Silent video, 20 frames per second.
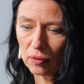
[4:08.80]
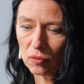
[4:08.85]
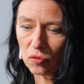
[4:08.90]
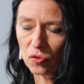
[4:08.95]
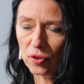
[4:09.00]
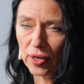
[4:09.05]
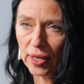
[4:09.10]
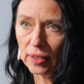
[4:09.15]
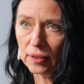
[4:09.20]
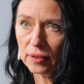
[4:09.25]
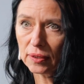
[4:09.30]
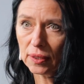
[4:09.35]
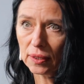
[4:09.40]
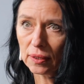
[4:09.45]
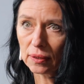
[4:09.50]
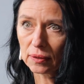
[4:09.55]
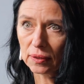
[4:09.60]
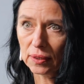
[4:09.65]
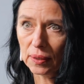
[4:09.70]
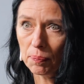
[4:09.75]

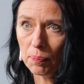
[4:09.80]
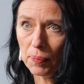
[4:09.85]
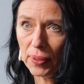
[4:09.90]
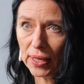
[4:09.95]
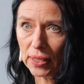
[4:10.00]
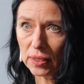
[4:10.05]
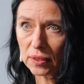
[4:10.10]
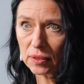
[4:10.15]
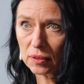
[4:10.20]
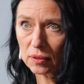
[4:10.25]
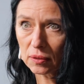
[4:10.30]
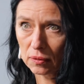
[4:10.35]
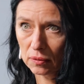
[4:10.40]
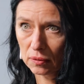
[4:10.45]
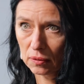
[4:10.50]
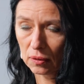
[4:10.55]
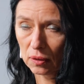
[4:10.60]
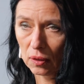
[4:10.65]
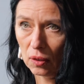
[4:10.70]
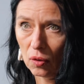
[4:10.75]
creating the base
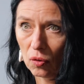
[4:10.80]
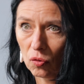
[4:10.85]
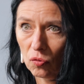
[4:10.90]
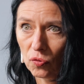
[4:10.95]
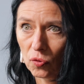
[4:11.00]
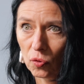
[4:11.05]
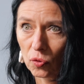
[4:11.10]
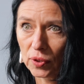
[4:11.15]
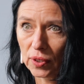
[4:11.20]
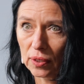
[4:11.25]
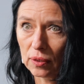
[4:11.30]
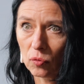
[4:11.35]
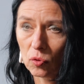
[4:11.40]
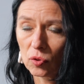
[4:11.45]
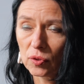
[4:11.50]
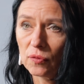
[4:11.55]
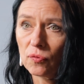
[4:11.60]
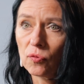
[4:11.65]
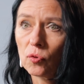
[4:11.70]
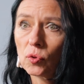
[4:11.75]
or
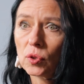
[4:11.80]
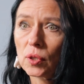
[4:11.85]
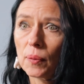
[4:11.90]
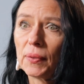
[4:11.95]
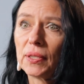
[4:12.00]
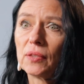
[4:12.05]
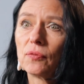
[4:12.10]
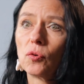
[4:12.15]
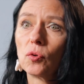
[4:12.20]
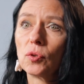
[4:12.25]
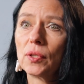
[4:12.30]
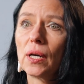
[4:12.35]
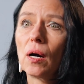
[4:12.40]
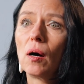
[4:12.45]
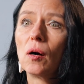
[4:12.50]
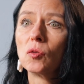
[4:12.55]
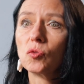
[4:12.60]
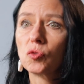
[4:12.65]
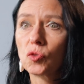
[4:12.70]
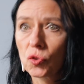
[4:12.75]
the fundament for the
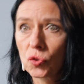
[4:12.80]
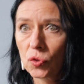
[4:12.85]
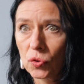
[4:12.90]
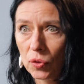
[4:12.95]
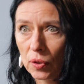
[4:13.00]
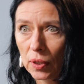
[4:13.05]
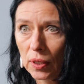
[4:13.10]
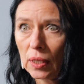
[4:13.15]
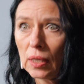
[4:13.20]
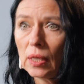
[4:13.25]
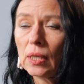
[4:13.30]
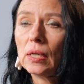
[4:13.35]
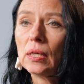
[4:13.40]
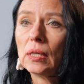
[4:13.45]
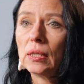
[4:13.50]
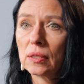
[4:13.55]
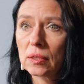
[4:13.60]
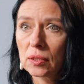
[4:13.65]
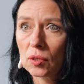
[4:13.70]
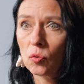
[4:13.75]
house.
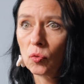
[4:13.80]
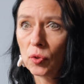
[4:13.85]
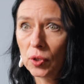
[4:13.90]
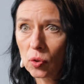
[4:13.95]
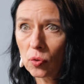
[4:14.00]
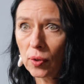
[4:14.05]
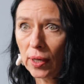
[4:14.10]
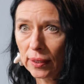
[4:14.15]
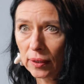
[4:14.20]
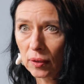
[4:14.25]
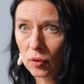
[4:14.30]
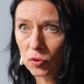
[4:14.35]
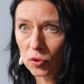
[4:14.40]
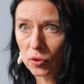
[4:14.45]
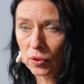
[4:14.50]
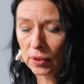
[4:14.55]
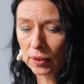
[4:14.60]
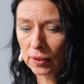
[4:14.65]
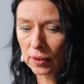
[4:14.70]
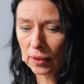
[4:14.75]
So you
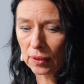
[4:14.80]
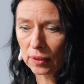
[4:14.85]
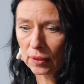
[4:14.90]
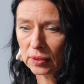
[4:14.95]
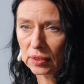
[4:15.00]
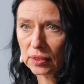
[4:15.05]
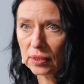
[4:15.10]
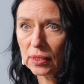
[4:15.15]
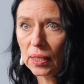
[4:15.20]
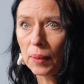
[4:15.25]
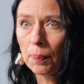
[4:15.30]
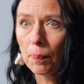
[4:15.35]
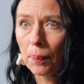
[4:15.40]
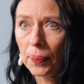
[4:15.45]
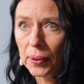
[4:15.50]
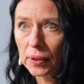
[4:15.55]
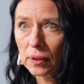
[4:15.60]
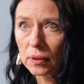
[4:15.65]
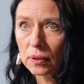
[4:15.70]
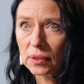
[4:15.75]
cannot
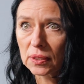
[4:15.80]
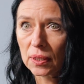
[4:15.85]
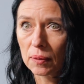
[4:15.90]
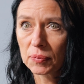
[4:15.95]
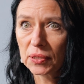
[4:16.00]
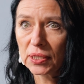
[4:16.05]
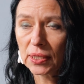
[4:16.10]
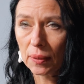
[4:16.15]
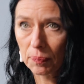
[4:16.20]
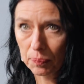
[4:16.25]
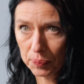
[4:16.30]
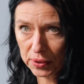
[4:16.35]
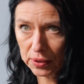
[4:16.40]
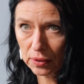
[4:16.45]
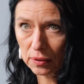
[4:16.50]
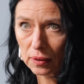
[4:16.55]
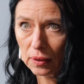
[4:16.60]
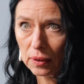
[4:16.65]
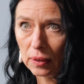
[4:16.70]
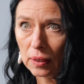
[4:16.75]
skip some
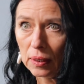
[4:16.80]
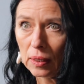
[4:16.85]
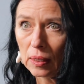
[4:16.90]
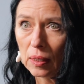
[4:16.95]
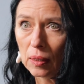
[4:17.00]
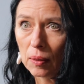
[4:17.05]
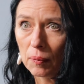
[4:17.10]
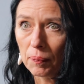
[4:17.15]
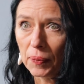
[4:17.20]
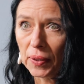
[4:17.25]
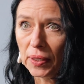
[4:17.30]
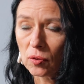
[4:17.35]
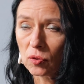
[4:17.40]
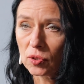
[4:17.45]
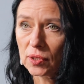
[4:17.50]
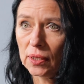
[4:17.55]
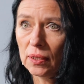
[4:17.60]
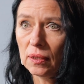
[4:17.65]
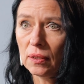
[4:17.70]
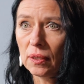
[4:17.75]
steps.
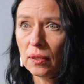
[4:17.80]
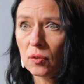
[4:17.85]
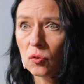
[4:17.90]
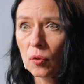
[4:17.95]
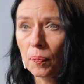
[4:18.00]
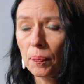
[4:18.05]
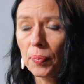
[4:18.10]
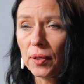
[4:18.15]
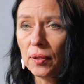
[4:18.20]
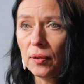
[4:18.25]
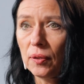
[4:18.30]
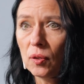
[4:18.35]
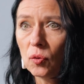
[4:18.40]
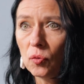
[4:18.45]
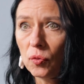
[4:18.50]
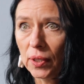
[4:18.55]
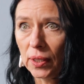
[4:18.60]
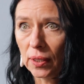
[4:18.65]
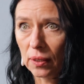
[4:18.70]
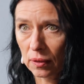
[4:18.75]
Because in the European
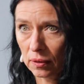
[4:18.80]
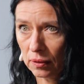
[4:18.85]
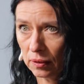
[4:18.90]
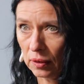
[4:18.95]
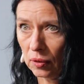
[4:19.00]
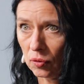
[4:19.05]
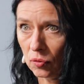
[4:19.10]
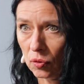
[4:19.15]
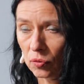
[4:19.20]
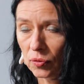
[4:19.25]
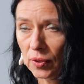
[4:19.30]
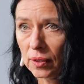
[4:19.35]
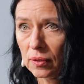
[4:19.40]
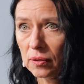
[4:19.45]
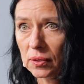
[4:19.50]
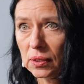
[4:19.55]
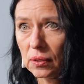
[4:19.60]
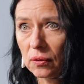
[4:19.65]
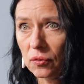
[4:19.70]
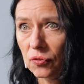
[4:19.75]
Union, there
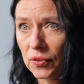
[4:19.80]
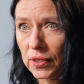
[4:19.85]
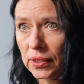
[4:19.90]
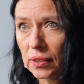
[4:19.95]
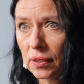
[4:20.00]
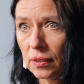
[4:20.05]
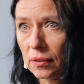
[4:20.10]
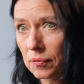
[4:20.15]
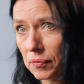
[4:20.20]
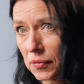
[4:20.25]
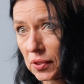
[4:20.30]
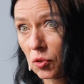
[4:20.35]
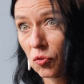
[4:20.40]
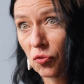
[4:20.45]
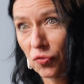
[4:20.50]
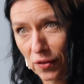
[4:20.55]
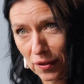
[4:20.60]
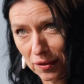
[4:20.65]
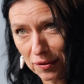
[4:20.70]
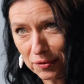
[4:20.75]
are
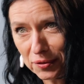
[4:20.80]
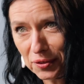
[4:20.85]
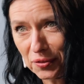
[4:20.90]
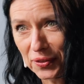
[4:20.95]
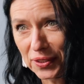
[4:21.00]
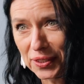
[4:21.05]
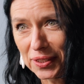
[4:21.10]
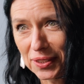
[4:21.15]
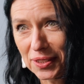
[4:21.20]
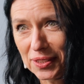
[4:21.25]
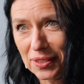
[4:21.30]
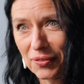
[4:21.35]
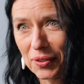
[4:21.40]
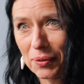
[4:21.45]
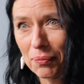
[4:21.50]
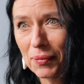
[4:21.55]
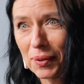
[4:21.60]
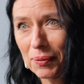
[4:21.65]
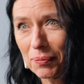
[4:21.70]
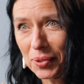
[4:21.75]

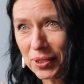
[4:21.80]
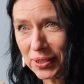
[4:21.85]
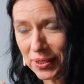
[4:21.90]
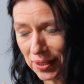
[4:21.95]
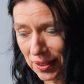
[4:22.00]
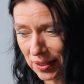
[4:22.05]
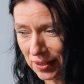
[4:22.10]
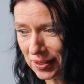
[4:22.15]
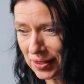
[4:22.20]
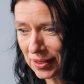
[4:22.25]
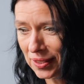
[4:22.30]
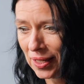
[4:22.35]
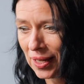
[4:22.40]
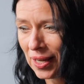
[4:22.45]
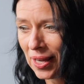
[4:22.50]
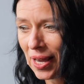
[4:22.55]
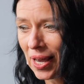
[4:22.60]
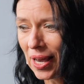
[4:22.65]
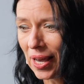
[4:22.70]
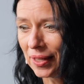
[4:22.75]
27 member states,
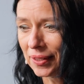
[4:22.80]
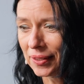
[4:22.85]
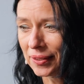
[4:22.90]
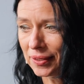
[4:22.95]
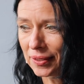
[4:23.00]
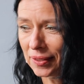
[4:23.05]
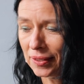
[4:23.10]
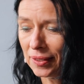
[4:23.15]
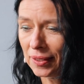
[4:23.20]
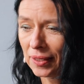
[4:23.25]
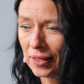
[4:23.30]
and